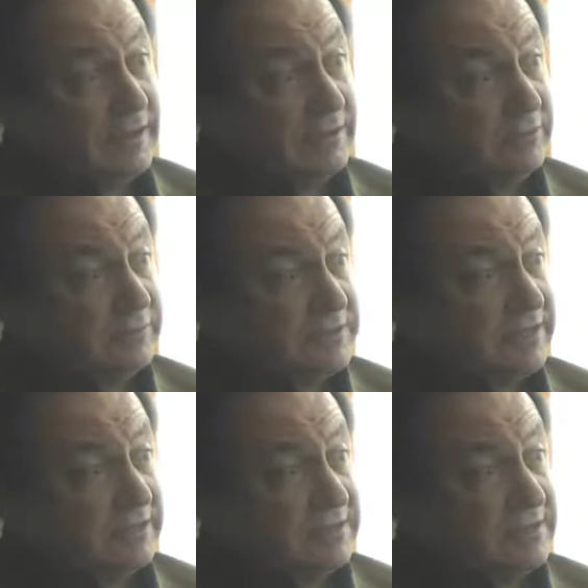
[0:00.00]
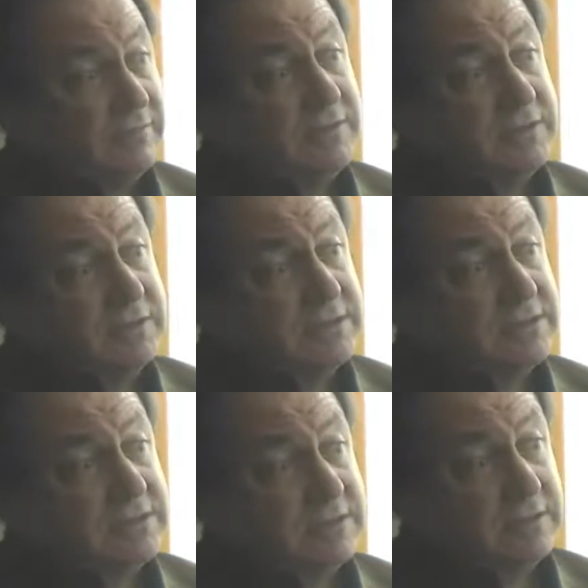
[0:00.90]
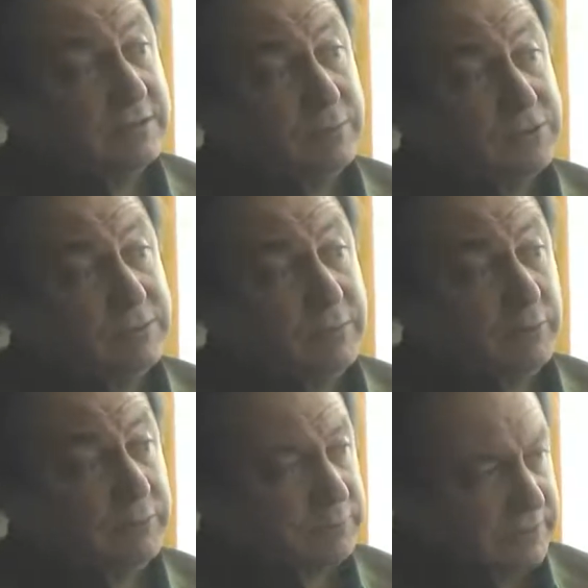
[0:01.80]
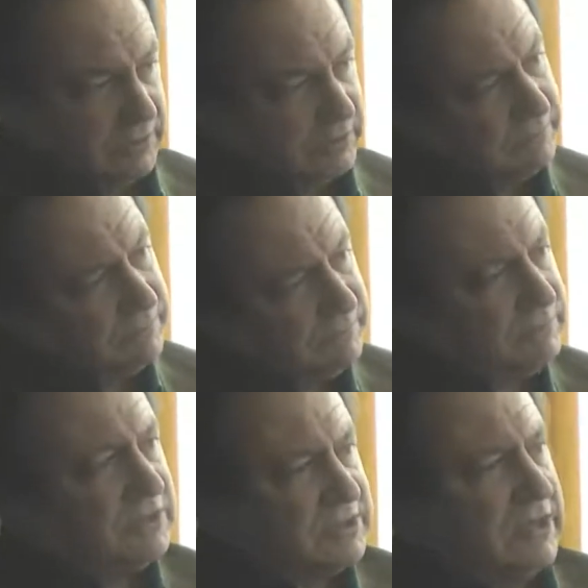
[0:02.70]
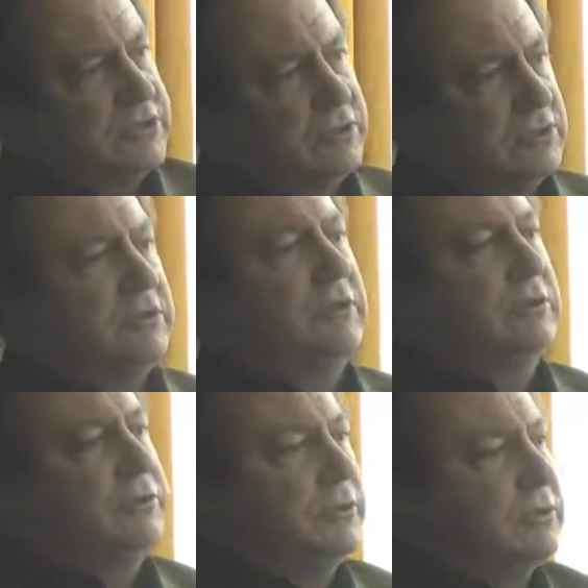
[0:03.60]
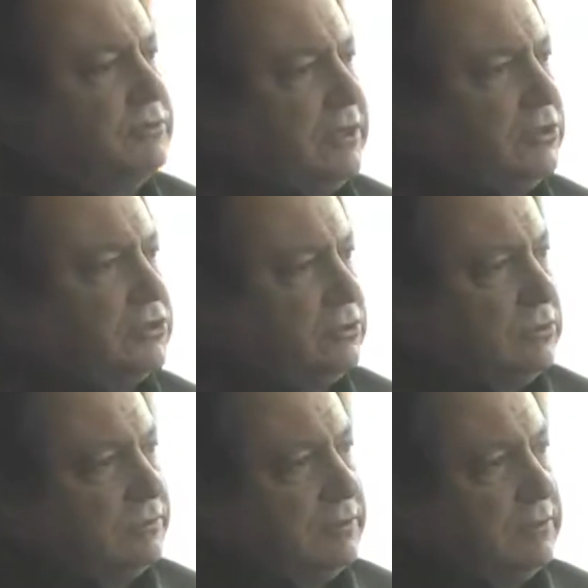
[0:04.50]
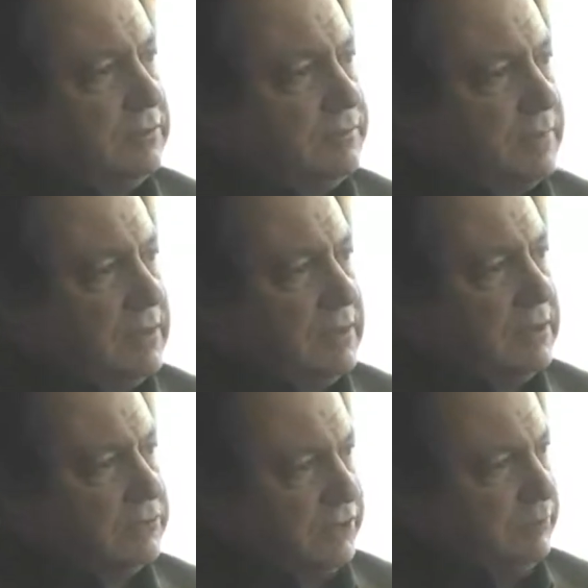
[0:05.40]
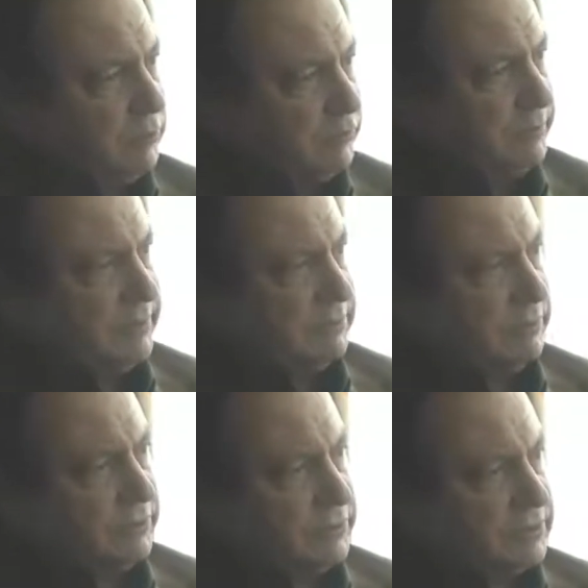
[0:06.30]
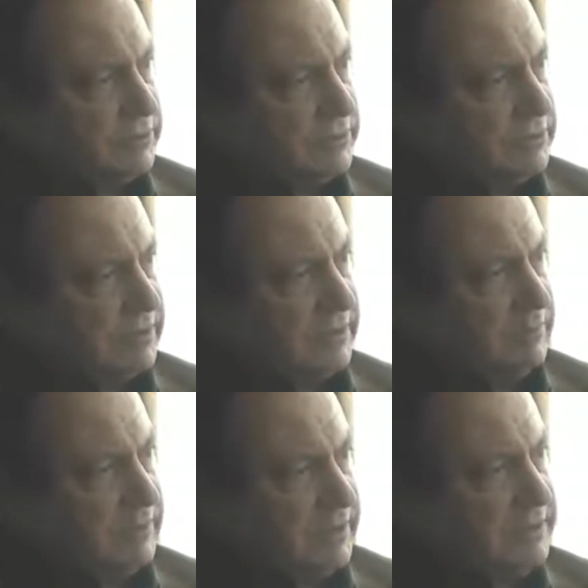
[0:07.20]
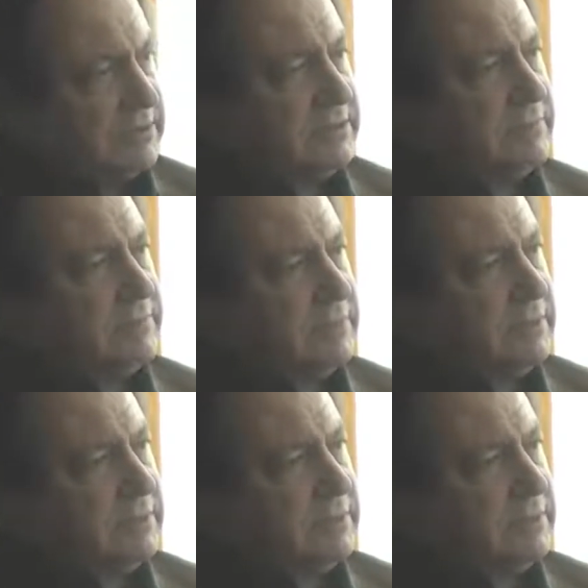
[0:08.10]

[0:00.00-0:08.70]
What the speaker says: end of the 70s, and there was a moment when the discussions around the creation of the Green movement was taking place.